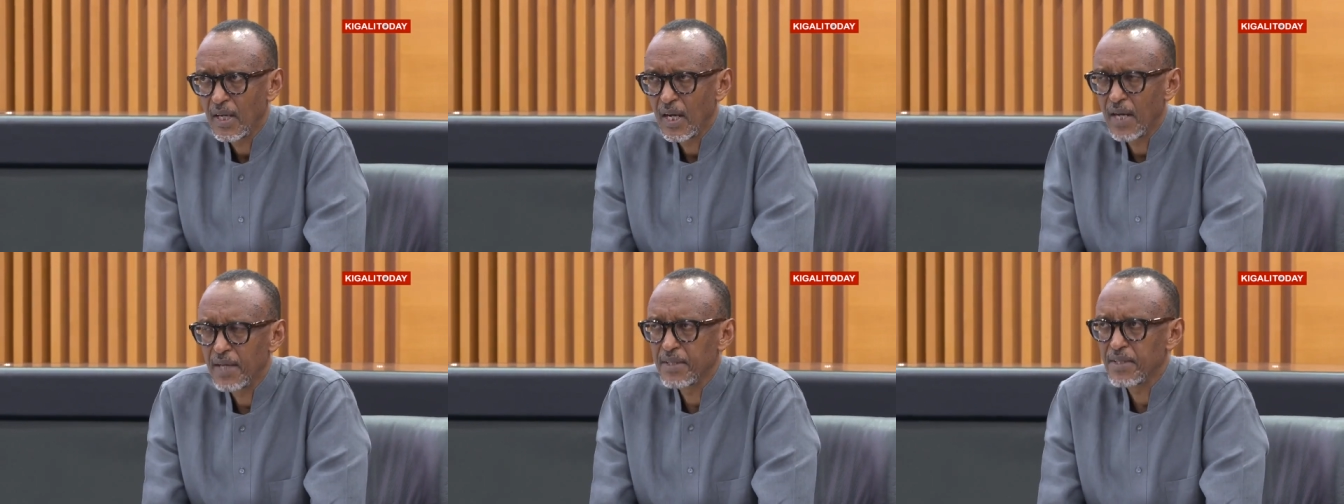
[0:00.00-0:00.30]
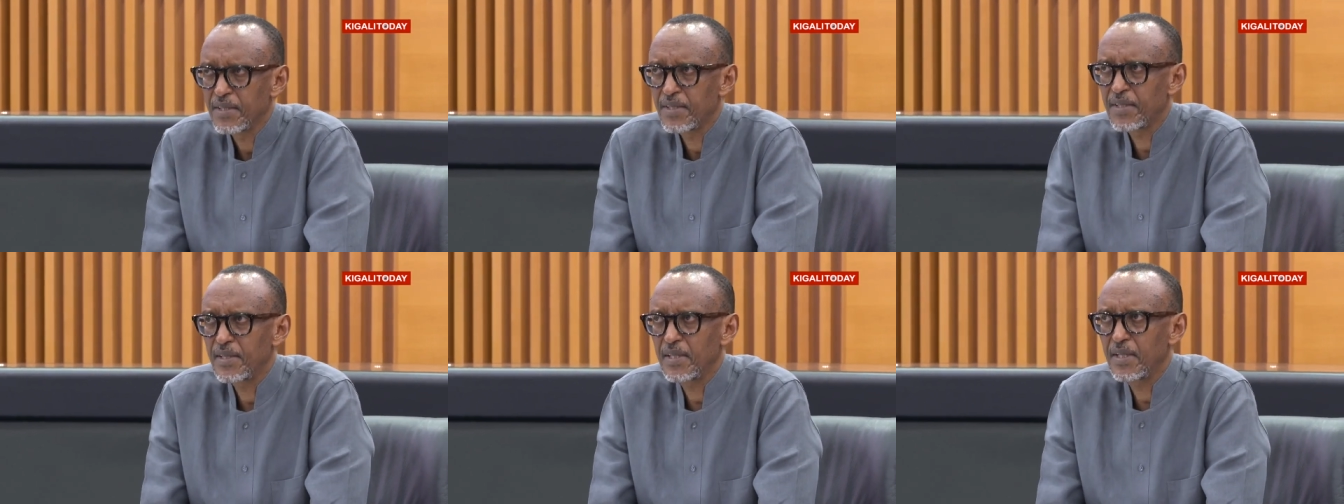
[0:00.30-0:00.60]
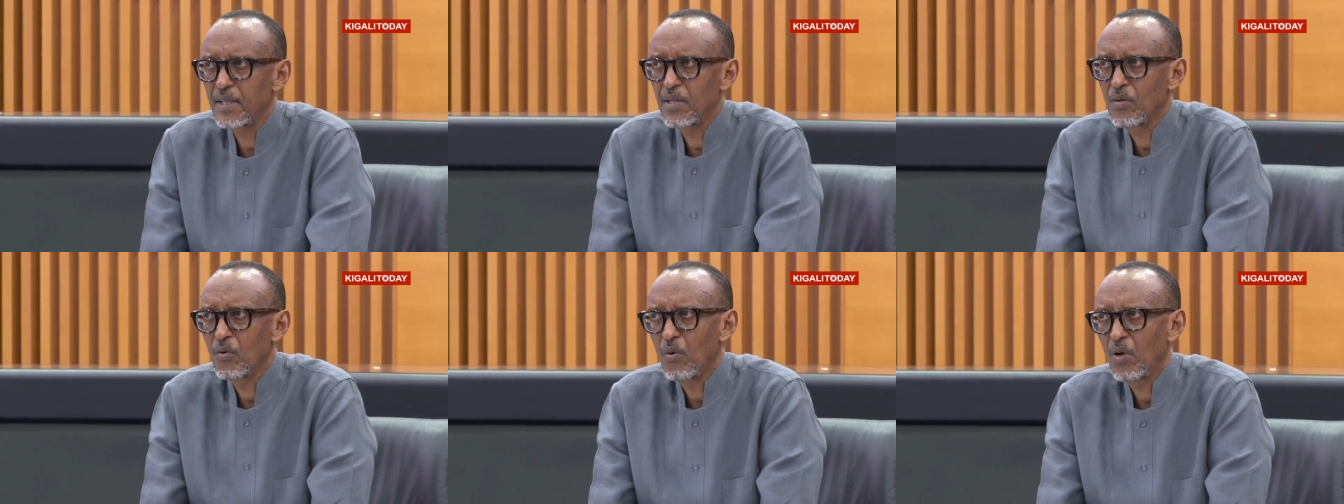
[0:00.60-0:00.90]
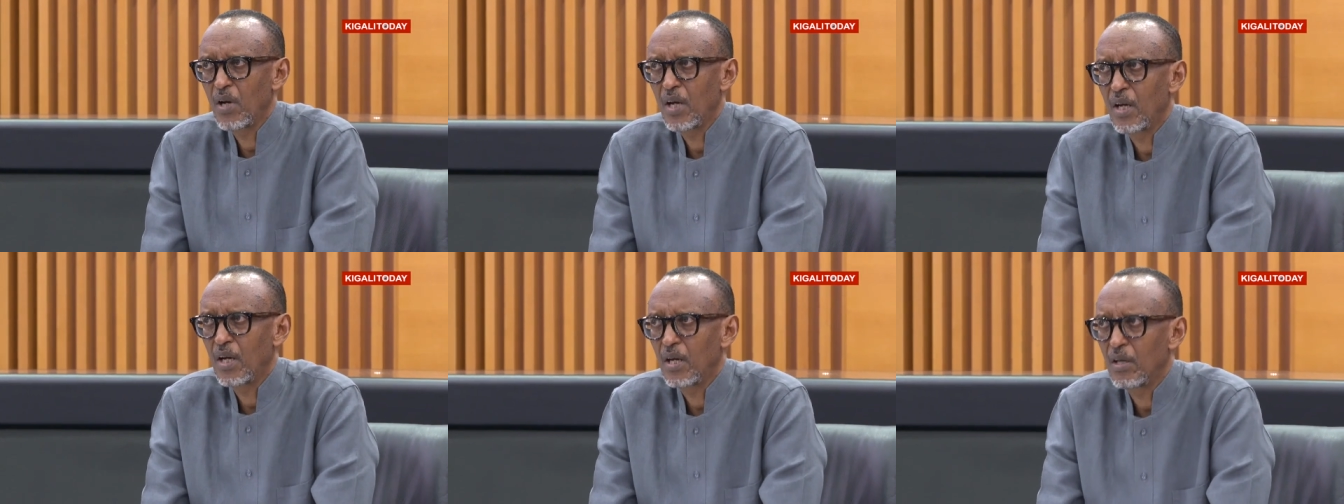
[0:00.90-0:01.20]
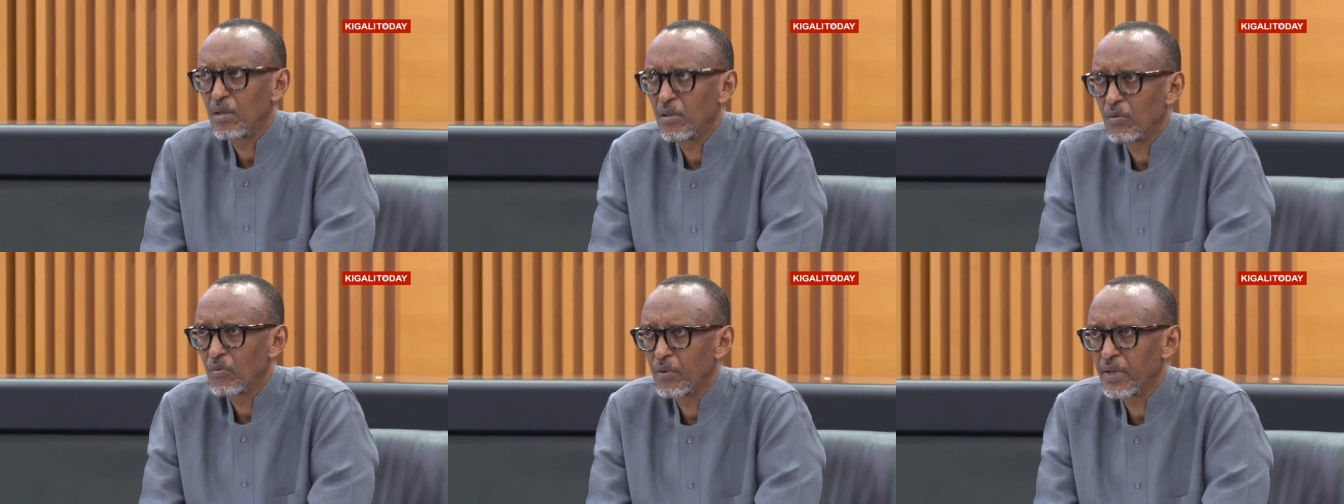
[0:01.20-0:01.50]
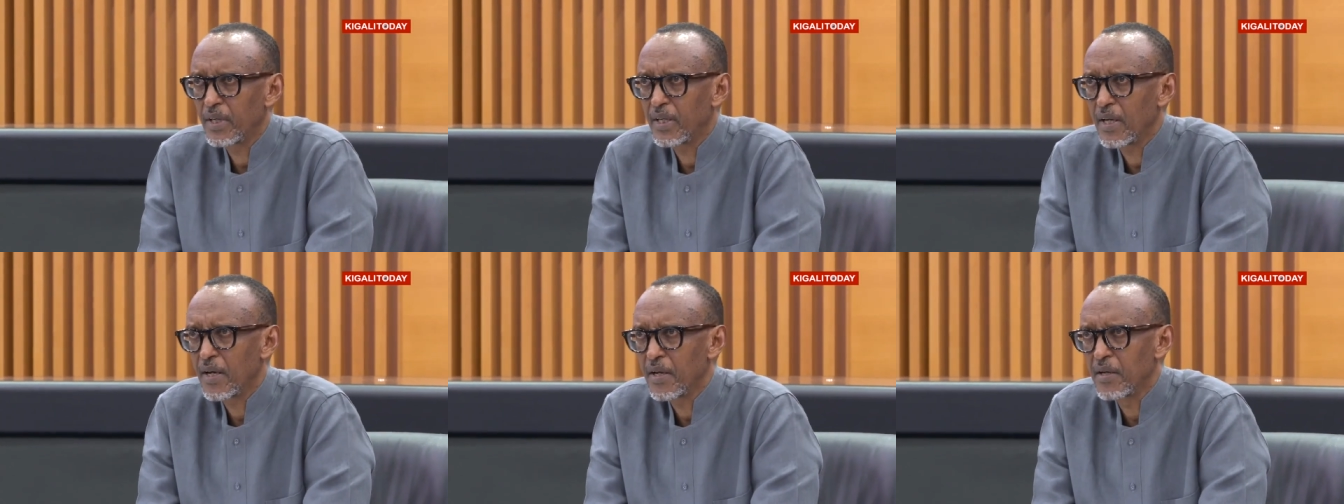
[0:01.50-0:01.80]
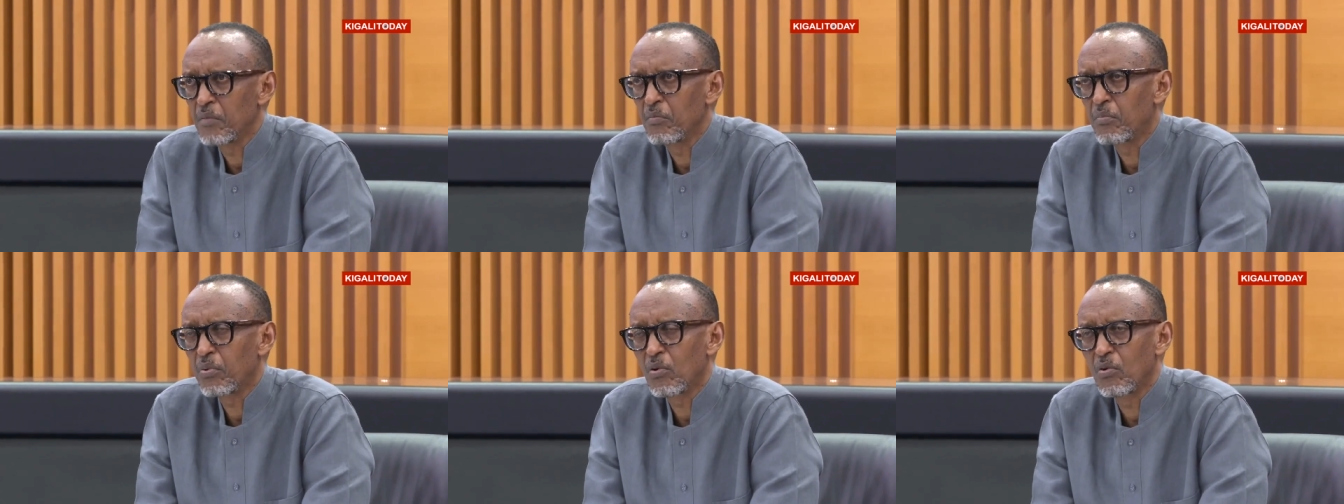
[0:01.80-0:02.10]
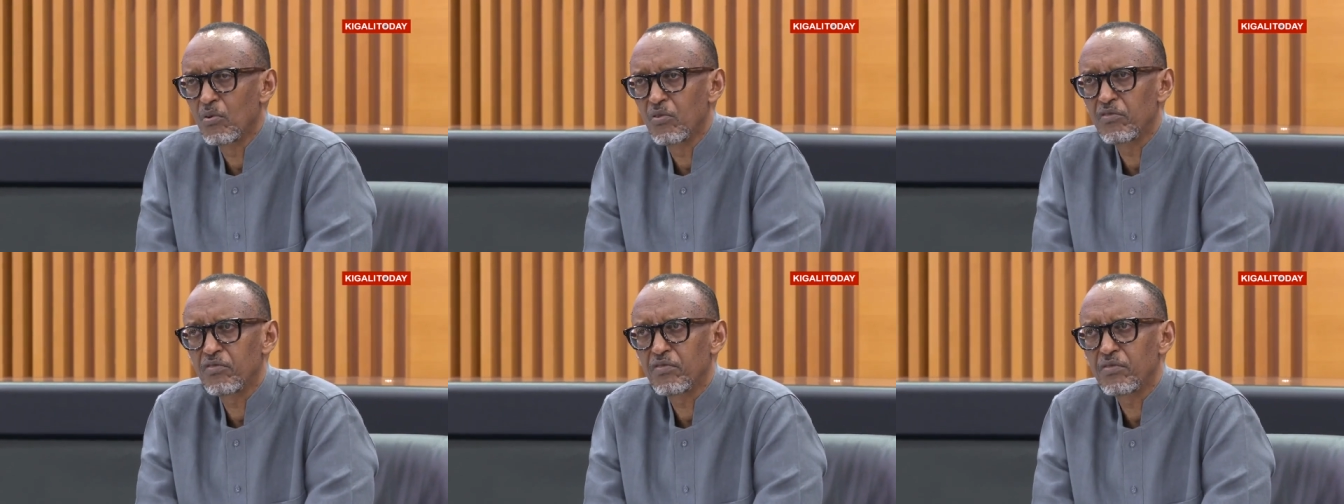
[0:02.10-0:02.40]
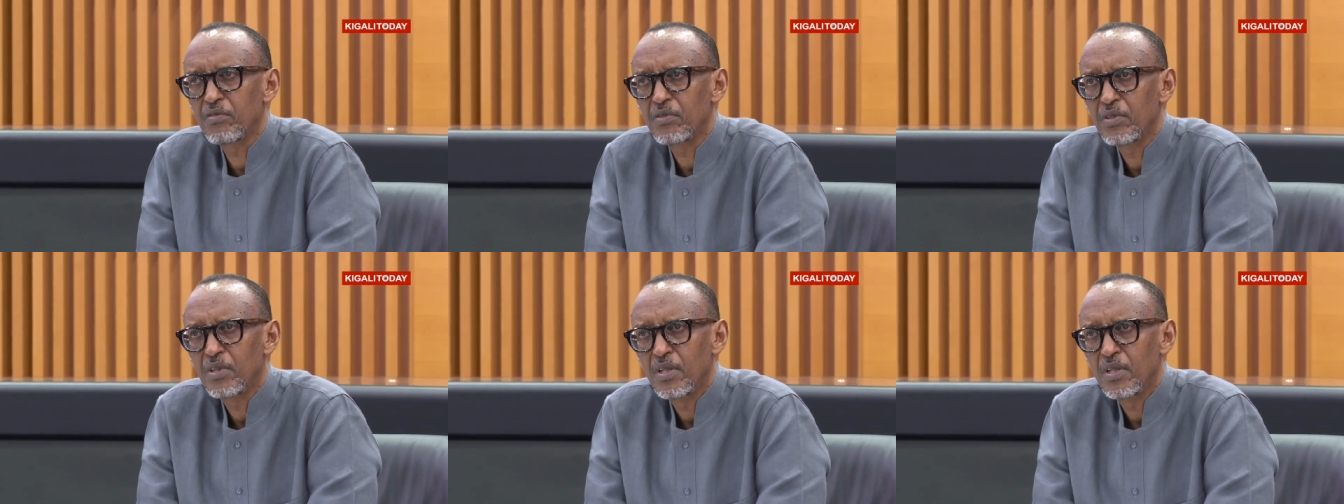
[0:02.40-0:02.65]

and see where we can improve